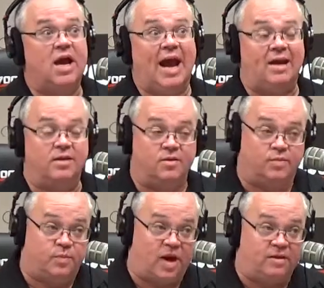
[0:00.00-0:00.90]
and
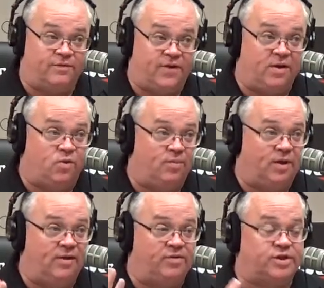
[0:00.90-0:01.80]
the Fed, we
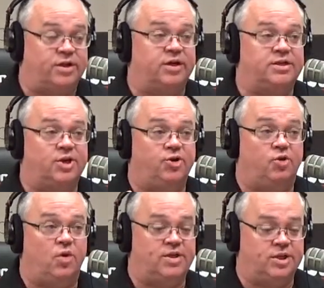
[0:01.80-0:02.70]
believe, is going to continue
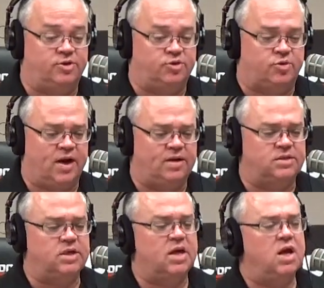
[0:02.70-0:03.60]
to raise interest rates.